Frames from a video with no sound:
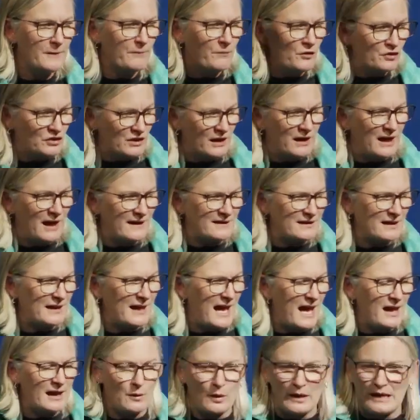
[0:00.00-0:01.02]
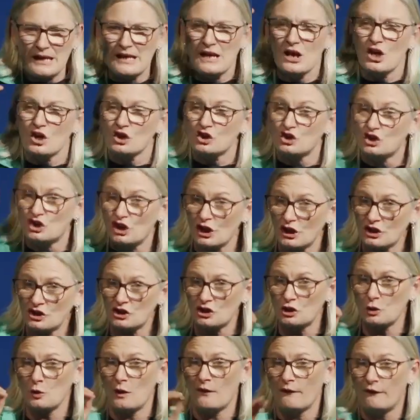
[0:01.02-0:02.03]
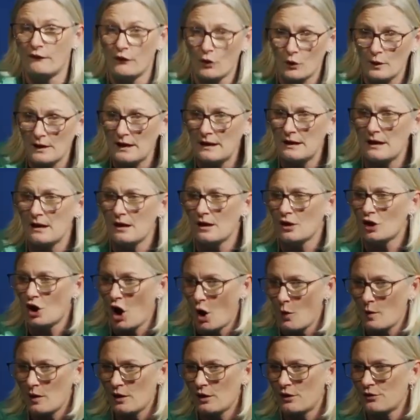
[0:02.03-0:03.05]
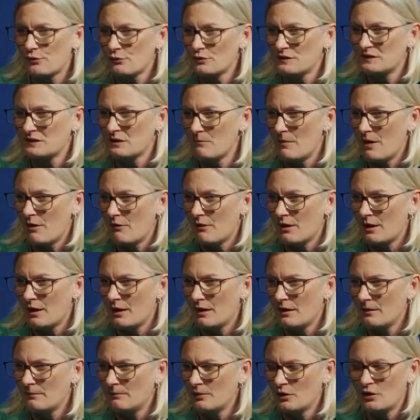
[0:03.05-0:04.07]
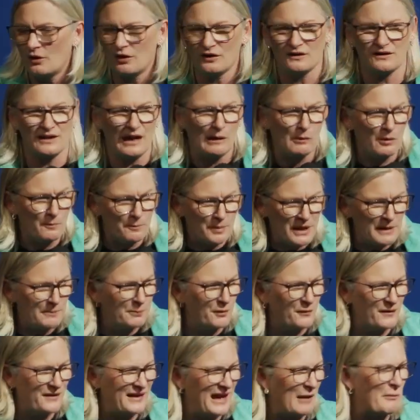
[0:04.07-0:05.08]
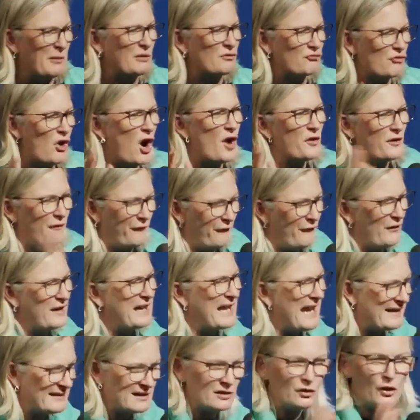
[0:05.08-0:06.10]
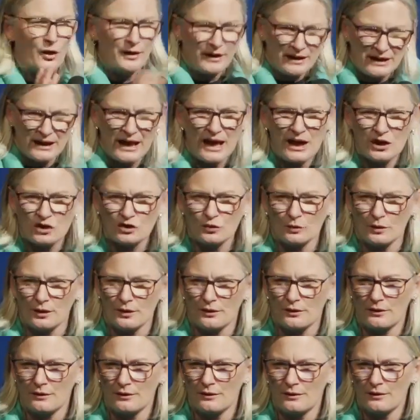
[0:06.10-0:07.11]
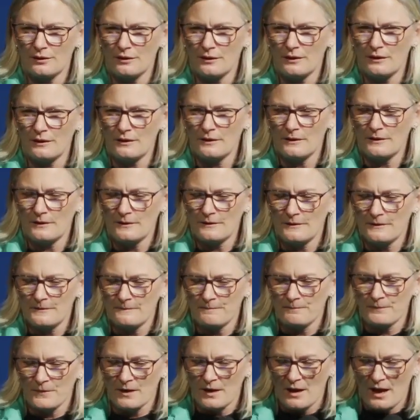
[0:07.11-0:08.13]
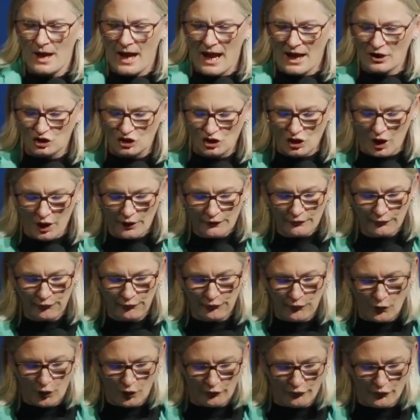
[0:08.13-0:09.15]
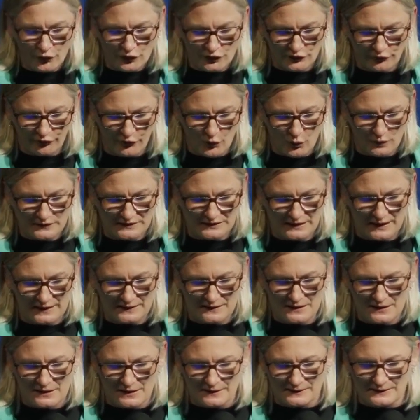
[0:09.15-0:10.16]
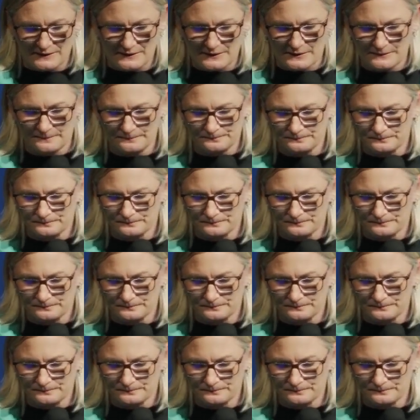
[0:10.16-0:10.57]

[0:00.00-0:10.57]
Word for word: to get to Galilee just to avoid going through Samaria because they were people that they would rather forget and not engage with. And John 4, verse 4 says this